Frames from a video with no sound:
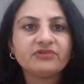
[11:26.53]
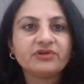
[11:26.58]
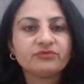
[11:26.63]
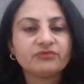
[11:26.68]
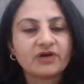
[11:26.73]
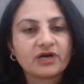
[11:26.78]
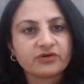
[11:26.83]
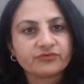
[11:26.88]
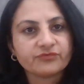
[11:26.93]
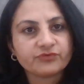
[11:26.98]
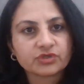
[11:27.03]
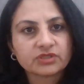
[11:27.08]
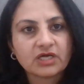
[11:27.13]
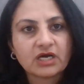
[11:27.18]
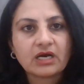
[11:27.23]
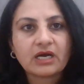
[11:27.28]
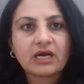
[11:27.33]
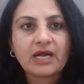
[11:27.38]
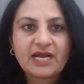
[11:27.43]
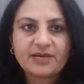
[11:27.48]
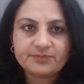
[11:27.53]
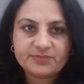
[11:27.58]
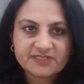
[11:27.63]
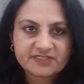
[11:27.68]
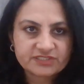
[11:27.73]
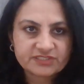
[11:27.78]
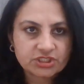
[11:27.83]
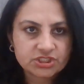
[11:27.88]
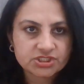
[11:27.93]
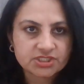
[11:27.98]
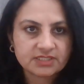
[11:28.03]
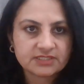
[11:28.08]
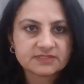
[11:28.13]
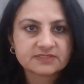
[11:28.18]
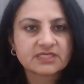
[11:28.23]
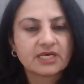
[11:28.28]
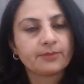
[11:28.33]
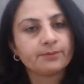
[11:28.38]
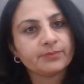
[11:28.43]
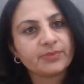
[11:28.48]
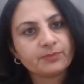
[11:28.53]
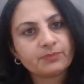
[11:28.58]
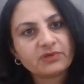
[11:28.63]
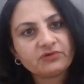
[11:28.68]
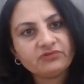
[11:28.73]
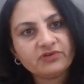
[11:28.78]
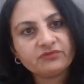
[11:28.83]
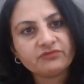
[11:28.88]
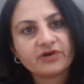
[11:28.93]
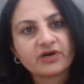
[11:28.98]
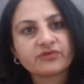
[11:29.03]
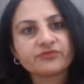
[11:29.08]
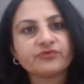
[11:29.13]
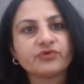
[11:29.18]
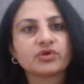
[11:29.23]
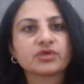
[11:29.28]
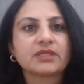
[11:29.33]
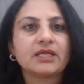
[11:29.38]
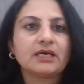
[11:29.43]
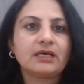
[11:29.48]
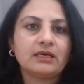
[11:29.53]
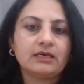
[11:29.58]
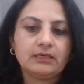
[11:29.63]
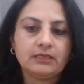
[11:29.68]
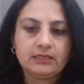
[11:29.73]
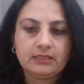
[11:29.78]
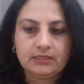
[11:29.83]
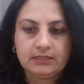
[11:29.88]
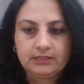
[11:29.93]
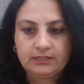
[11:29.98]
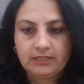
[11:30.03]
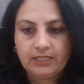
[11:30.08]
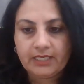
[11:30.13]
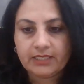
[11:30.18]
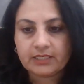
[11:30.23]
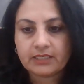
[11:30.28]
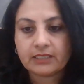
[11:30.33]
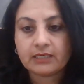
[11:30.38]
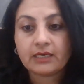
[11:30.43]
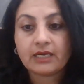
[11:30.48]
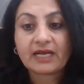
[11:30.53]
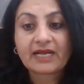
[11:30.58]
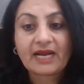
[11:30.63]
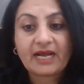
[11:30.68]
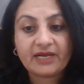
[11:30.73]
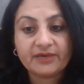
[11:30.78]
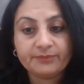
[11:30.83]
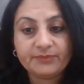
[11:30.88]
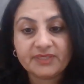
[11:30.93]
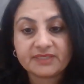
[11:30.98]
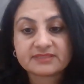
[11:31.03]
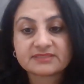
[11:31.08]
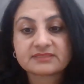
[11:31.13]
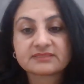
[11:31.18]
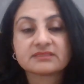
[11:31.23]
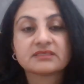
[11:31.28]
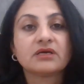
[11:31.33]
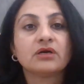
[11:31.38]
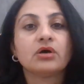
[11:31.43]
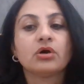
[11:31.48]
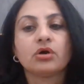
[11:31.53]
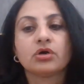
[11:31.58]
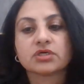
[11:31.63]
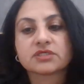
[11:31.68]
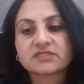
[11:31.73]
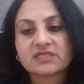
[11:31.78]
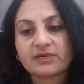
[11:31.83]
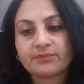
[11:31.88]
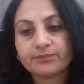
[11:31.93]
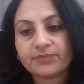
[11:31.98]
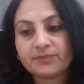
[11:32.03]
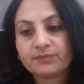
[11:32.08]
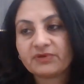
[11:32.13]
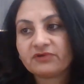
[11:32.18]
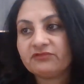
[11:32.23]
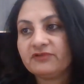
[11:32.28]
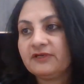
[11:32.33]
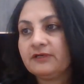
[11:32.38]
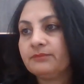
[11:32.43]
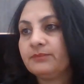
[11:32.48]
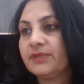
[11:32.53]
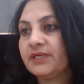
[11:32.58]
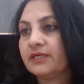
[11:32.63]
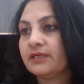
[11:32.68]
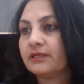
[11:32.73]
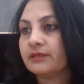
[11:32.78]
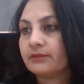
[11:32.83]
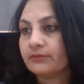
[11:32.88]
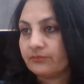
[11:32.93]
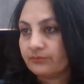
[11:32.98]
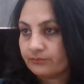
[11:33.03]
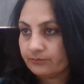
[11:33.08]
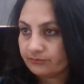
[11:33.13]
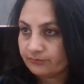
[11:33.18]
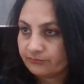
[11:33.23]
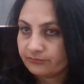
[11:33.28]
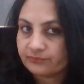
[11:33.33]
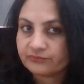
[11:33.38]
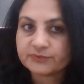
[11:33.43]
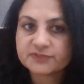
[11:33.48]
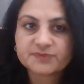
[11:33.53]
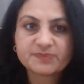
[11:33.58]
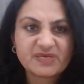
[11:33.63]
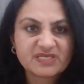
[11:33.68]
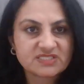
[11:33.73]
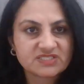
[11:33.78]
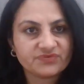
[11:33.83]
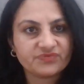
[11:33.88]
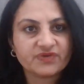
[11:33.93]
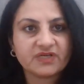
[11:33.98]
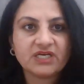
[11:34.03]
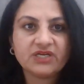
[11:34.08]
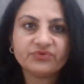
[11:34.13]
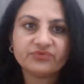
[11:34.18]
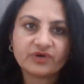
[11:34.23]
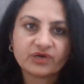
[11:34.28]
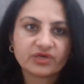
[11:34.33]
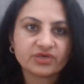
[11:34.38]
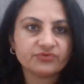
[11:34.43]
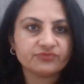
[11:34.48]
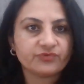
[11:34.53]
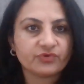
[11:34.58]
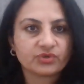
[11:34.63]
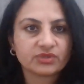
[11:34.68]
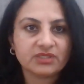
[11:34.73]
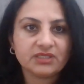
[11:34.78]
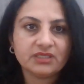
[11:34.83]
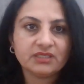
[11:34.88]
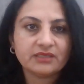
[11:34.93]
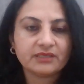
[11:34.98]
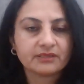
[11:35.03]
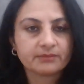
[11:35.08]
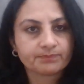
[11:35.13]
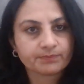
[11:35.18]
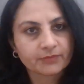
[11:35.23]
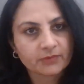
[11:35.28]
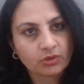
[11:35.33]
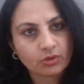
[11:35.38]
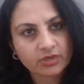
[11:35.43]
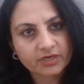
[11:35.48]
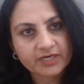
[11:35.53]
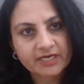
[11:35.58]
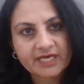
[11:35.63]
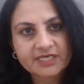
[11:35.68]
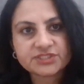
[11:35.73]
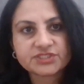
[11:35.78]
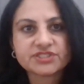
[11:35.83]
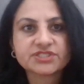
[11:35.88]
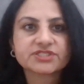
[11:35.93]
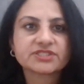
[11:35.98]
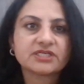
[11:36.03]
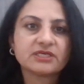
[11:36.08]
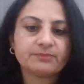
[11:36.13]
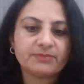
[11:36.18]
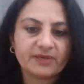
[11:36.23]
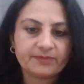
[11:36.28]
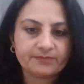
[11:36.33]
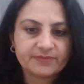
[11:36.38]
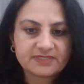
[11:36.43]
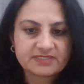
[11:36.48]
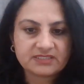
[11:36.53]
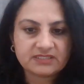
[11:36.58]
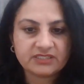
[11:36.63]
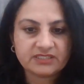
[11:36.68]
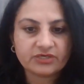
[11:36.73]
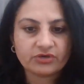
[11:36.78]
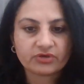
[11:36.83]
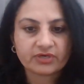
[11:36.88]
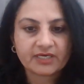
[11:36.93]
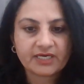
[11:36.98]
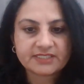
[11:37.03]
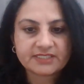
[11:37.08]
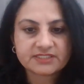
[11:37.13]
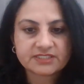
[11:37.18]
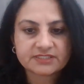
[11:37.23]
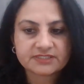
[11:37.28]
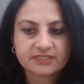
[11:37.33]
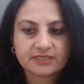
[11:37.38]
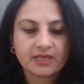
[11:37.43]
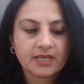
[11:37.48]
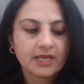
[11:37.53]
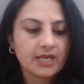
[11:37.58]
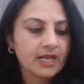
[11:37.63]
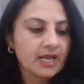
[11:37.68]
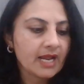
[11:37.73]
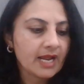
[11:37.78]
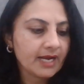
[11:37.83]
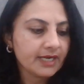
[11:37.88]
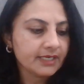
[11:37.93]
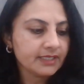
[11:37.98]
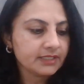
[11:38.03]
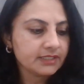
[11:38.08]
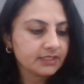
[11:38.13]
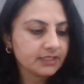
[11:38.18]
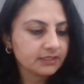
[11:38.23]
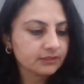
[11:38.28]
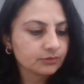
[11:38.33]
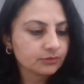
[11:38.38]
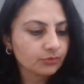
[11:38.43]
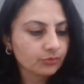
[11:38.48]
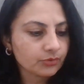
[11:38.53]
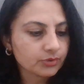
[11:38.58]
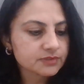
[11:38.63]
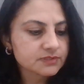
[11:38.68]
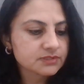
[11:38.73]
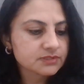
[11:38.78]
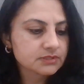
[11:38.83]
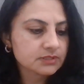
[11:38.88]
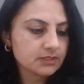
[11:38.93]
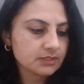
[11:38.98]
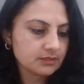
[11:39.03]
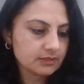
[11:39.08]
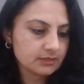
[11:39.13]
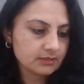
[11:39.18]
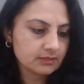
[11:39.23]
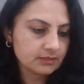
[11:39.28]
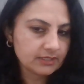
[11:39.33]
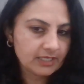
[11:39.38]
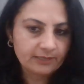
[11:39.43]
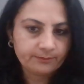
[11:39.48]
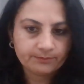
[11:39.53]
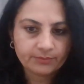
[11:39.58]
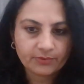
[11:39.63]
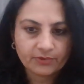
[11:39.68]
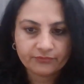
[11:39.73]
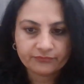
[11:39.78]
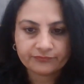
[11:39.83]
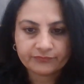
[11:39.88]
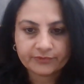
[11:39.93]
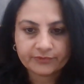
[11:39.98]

Work for the administration, some people will work for the like academics, or some people will be specifically working for the organizational purpose in the organization. And in those type of